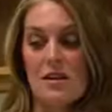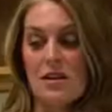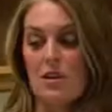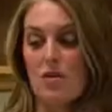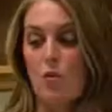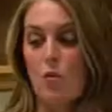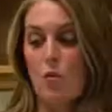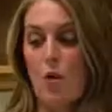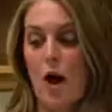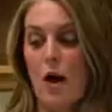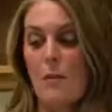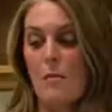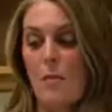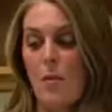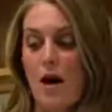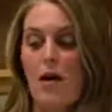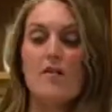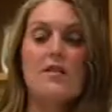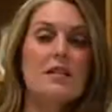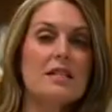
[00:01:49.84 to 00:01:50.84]
This 1
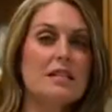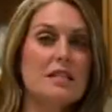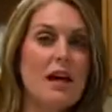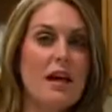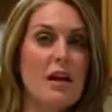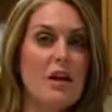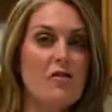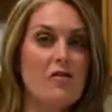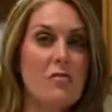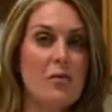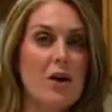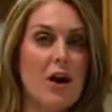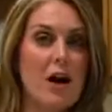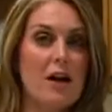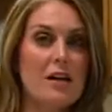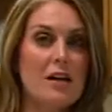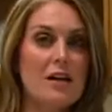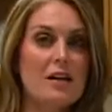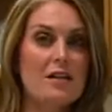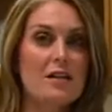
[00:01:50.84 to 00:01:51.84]
month set of
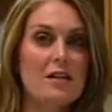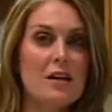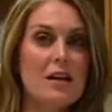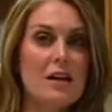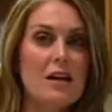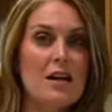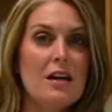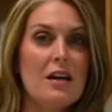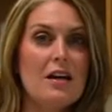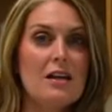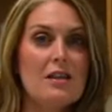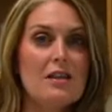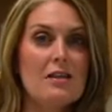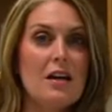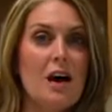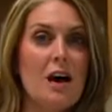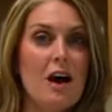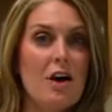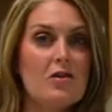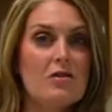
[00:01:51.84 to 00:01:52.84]
products is
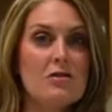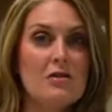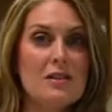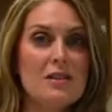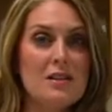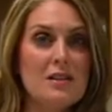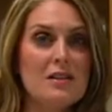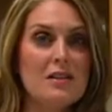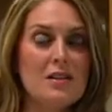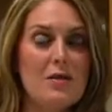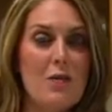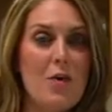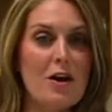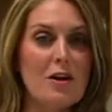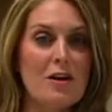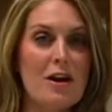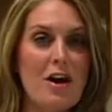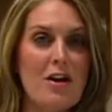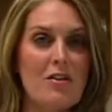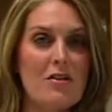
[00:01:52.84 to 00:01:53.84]

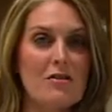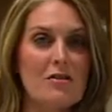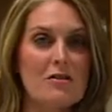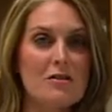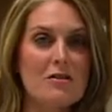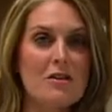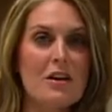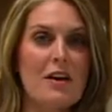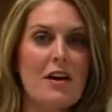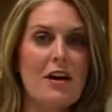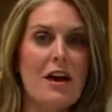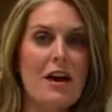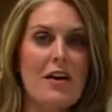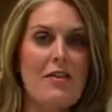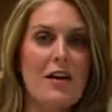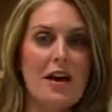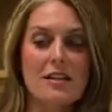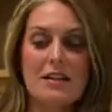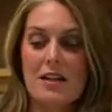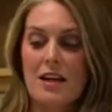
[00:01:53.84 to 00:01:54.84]
$161.
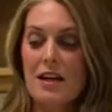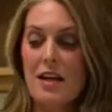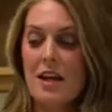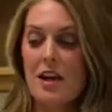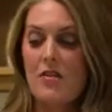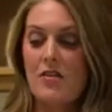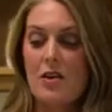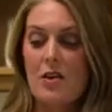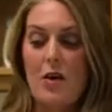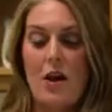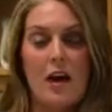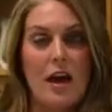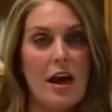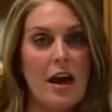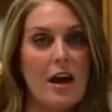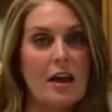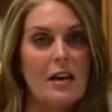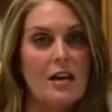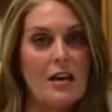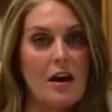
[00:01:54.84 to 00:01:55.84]
And that's gonna give you,
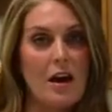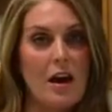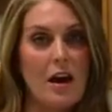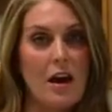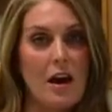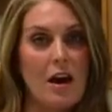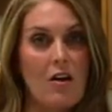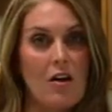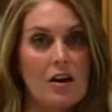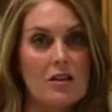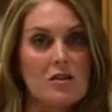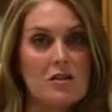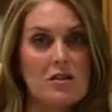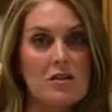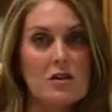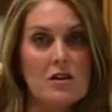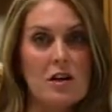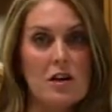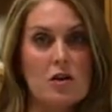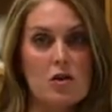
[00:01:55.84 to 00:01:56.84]
again, a
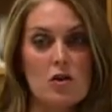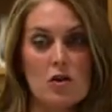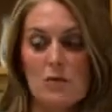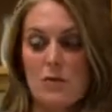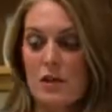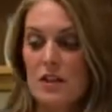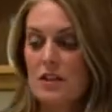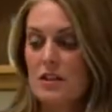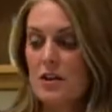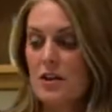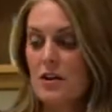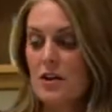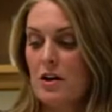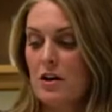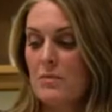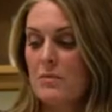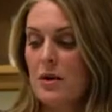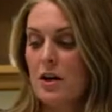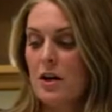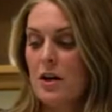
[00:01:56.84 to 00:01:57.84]
cleanser, a treatment
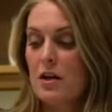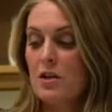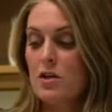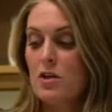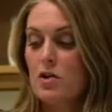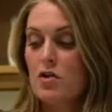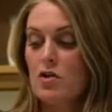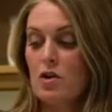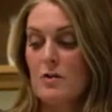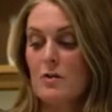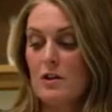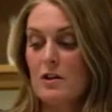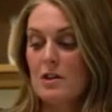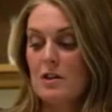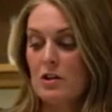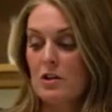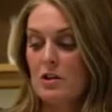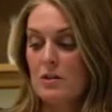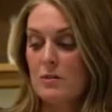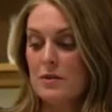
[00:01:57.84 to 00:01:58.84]
serum, two treatment
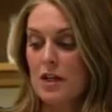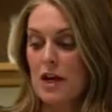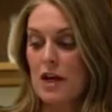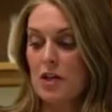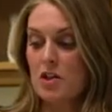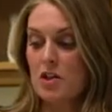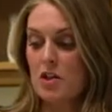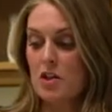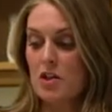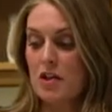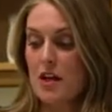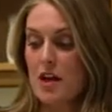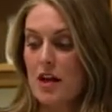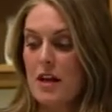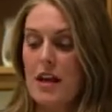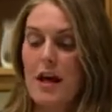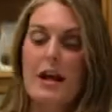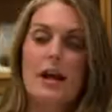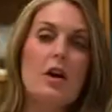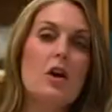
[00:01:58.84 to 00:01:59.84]
serums actually,
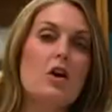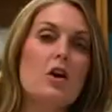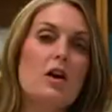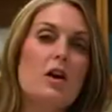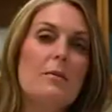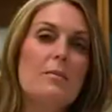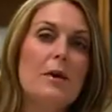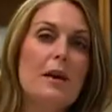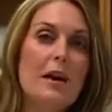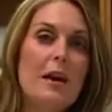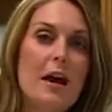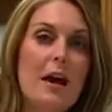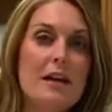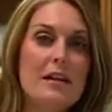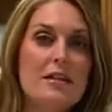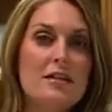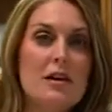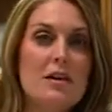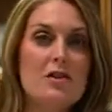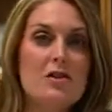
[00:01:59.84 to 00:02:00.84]
a night cream,
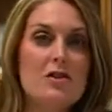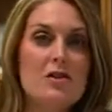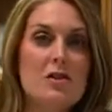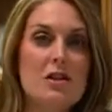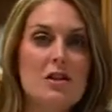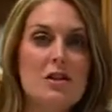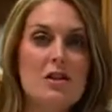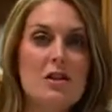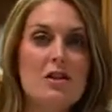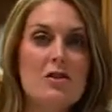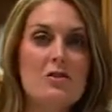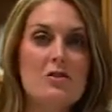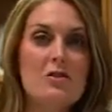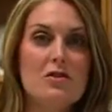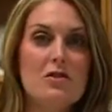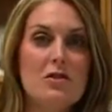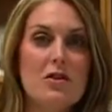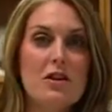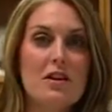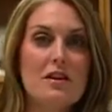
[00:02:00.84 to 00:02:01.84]
and a sunscreen to
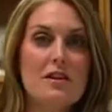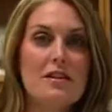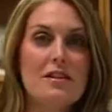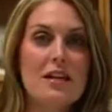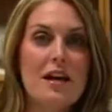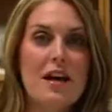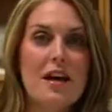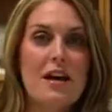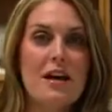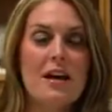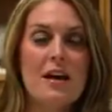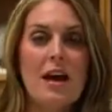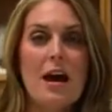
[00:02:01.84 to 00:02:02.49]
use during the day.